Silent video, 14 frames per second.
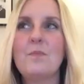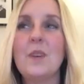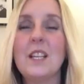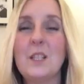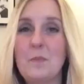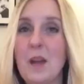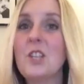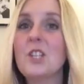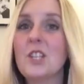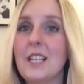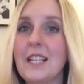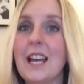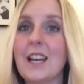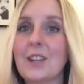
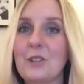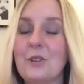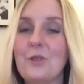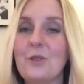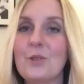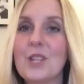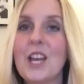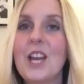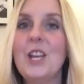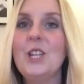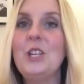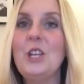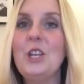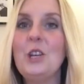especially Deck the Halls,
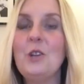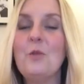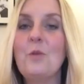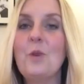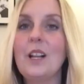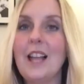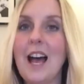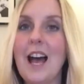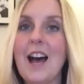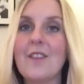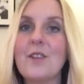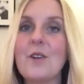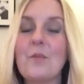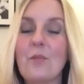you will
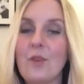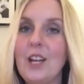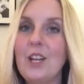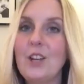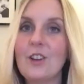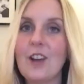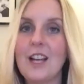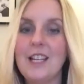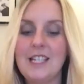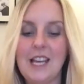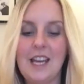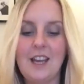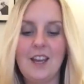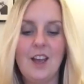have a pretty good
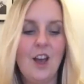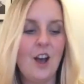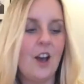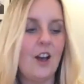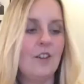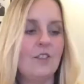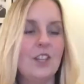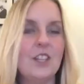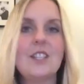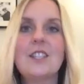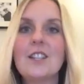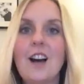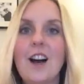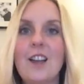idea of the
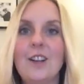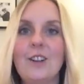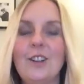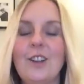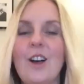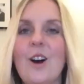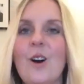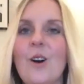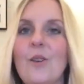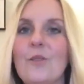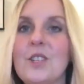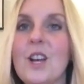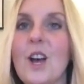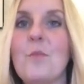style
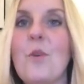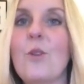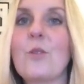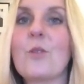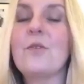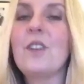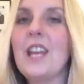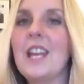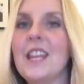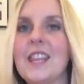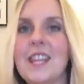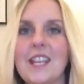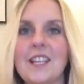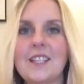of typography
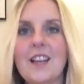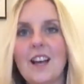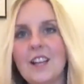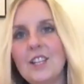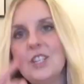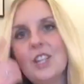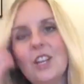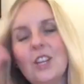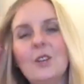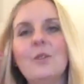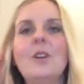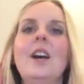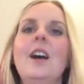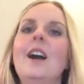and things that I
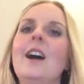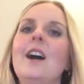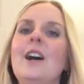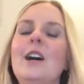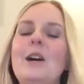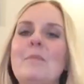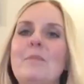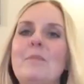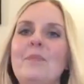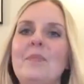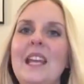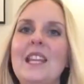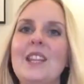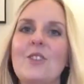do um,
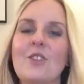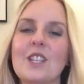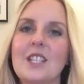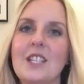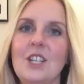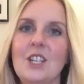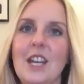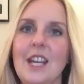in the cross stitch